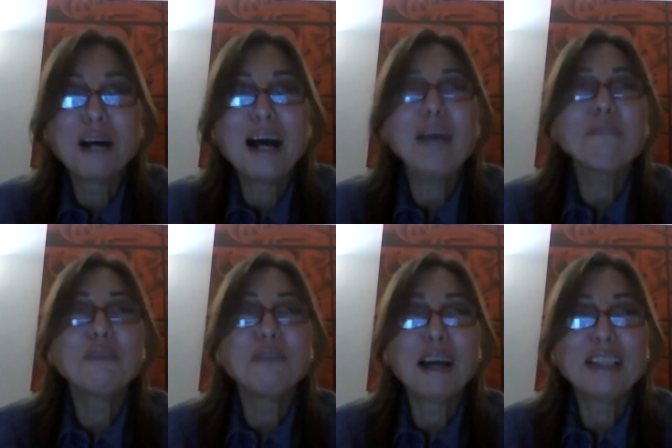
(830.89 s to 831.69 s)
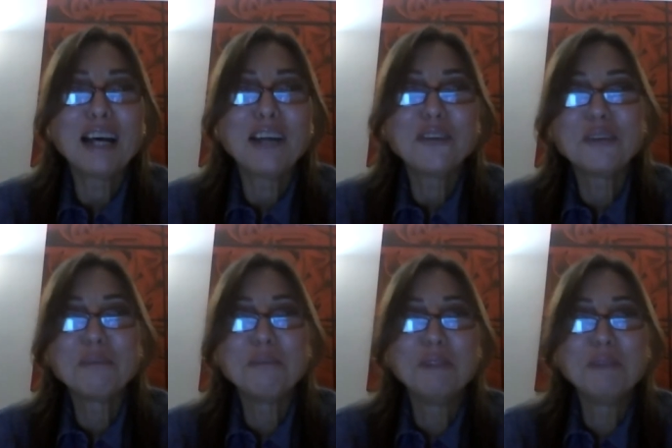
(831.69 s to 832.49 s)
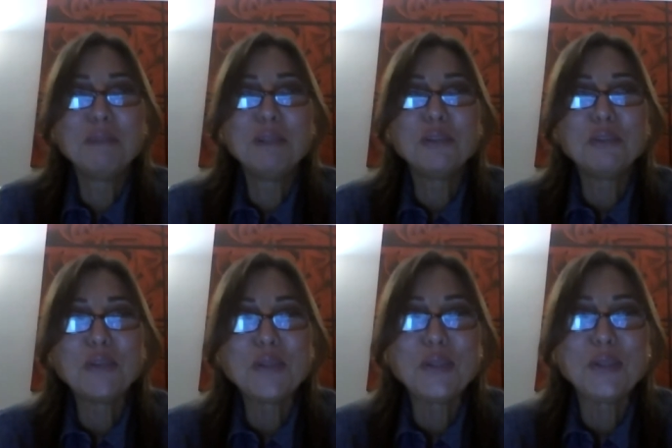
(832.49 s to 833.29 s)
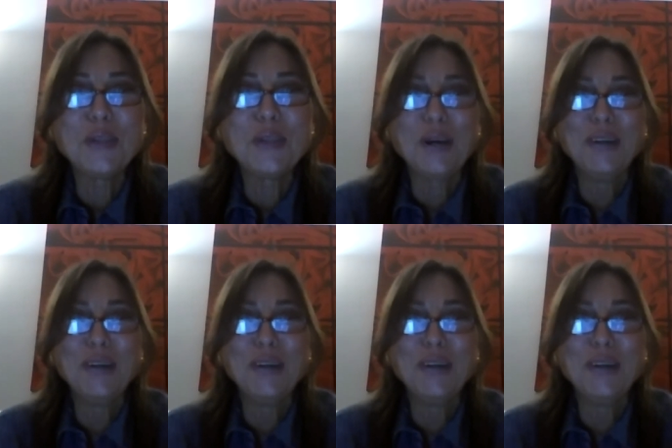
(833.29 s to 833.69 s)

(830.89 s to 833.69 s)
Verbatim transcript: I will find out you a beautiful studio.